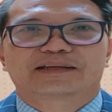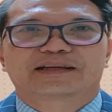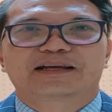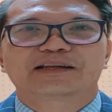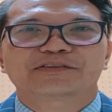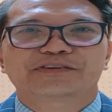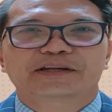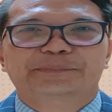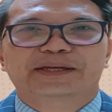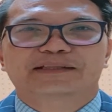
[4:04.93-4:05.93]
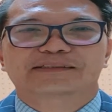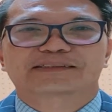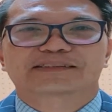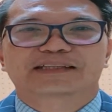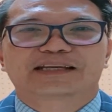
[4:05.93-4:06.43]
Hello
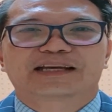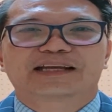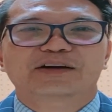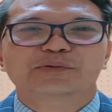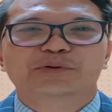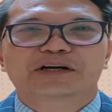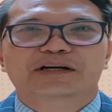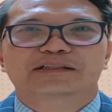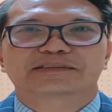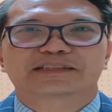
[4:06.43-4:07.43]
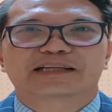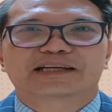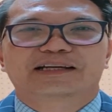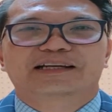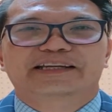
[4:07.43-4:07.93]
Philippines! Hello world!
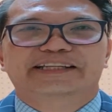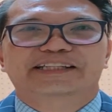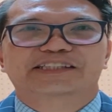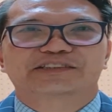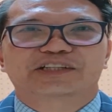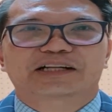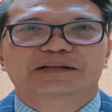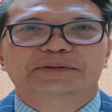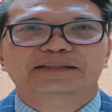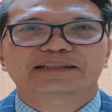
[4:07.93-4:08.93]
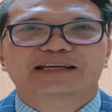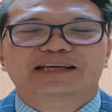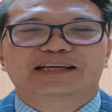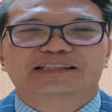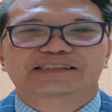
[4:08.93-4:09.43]
Ladies and gentlemen,
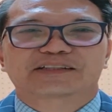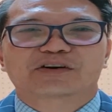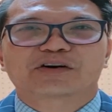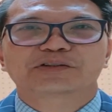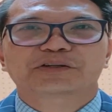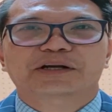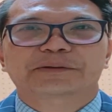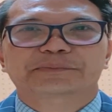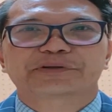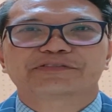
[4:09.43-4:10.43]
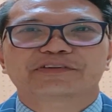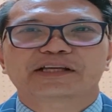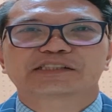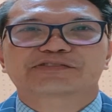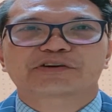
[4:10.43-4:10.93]
it is an honor and
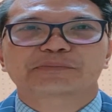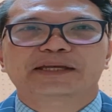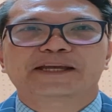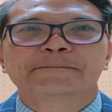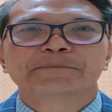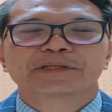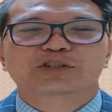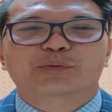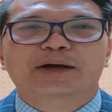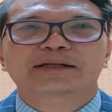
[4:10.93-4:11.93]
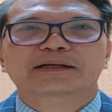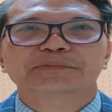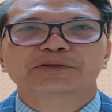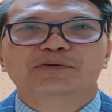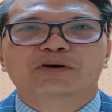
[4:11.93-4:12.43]
privilege for me to
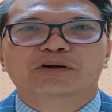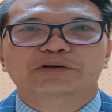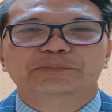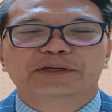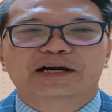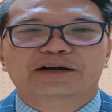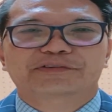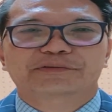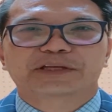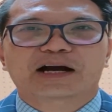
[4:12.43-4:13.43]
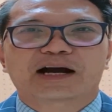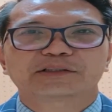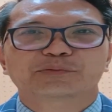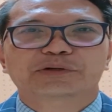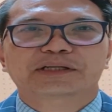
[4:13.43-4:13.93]
welcome you all on behalf of the
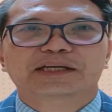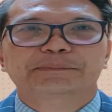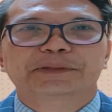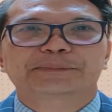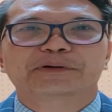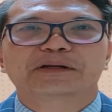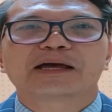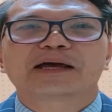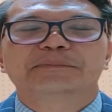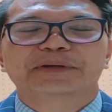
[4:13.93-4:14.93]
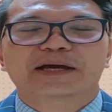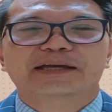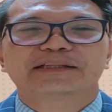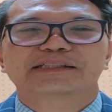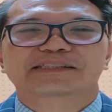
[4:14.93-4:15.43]
hardworking people
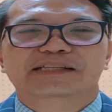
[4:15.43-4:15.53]
behind this